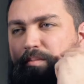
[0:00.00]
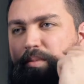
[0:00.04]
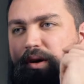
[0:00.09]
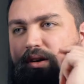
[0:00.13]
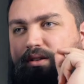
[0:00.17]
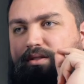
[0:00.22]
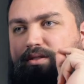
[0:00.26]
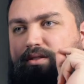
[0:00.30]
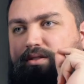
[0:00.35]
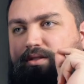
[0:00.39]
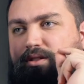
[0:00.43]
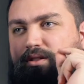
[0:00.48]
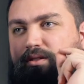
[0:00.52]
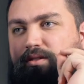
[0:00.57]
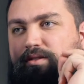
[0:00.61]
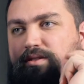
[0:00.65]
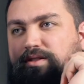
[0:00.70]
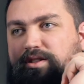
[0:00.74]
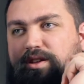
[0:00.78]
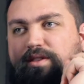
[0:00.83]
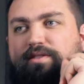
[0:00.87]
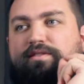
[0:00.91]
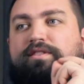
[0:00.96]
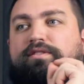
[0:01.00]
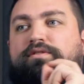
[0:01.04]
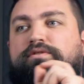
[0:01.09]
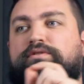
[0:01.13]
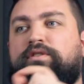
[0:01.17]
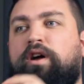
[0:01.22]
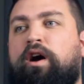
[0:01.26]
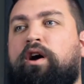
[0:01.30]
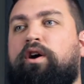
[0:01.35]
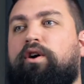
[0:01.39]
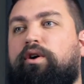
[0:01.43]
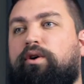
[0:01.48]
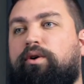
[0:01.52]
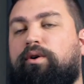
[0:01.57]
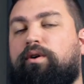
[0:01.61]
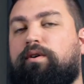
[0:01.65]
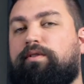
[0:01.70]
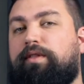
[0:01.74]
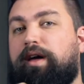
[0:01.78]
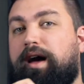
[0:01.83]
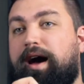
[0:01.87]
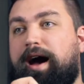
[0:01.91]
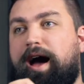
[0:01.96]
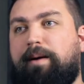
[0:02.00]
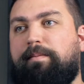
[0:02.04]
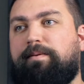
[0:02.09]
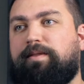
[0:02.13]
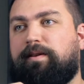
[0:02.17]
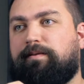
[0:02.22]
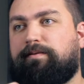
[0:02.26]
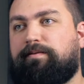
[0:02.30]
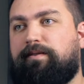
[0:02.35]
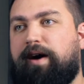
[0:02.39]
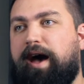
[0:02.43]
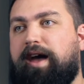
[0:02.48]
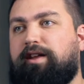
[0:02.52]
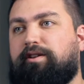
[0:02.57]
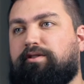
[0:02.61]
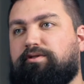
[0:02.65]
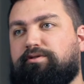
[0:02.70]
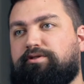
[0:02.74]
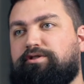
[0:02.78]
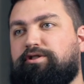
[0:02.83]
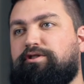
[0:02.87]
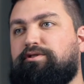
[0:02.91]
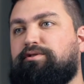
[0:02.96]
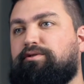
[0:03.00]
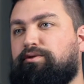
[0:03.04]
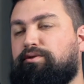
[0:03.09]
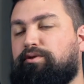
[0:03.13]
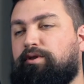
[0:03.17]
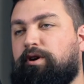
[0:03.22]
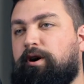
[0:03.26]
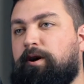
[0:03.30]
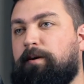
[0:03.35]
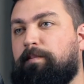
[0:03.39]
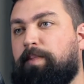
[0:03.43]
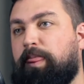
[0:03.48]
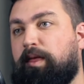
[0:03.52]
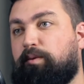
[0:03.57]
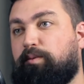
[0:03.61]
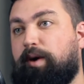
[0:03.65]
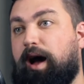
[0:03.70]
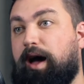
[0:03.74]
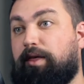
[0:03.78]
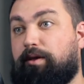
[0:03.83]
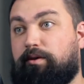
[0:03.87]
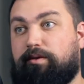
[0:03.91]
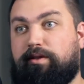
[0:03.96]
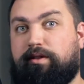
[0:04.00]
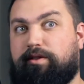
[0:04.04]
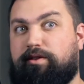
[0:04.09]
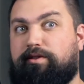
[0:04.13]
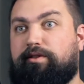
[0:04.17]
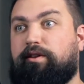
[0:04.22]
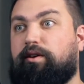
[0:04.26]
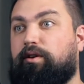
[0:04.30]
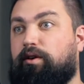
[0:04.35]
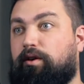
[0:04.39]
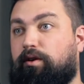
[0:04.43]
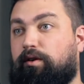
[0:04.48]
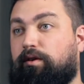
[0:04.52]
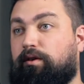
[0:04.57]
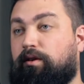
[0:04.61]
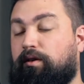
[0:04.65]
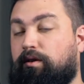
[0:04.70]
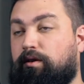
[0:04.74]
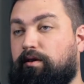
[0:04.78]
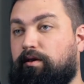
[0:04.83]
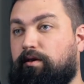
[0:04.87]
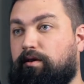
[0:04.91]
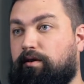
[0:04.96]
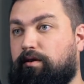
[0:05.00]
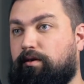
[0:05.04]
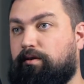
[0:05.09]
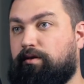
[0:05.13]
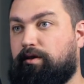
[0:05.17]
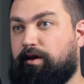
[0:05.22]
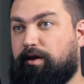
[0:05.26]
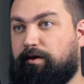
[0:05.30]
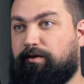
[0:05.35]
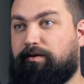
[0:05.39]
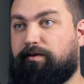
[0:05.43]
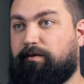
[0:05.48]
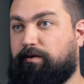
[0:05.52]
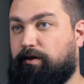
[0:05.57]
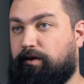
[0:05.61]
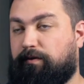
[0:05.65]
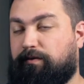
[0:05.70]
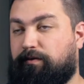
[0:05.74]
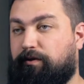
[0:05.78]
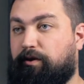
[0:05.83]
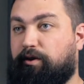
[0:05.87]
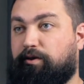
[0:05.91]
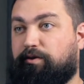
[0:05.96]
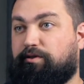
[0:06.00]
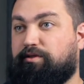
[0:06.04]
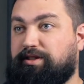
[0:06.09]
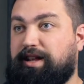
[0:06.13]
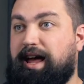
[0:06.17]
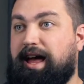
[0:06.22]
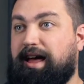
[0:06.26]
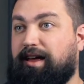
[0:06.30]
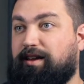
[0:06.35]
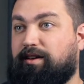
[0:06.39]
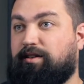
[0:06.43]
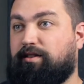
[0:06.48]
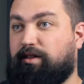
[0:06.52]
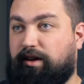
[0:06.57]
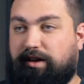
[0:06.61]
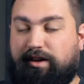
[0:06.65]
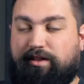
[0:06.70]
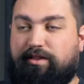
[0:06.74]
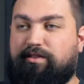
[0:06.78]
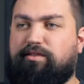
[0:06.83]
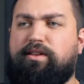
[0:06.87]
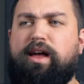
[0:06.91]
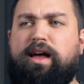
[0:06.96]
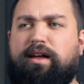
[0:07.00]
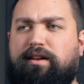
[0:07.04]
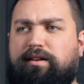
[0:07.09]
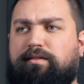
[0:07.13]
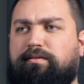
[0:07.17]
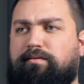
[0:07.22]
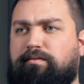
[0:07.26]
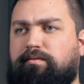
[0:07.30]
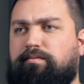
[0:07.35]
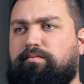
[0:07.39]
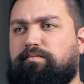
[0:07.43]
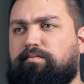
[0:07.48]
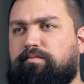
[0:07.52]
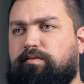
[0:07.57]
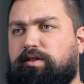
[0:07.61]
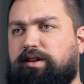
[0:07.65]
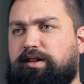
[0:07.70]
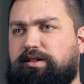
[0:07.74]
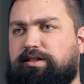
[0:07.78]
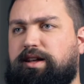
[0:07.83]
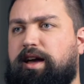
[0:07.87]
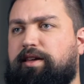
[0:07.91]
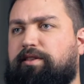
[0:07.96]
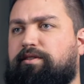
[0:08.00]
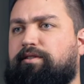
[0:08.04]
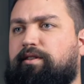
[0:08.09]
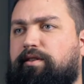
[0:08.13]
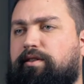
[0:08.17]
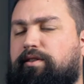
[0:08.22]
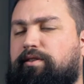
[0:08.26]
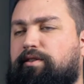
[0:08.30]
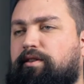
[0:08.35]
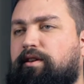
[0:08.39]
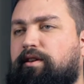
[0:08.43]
but just to know that I'm in the final 2 rather than still the first 10, it's 10 contestants.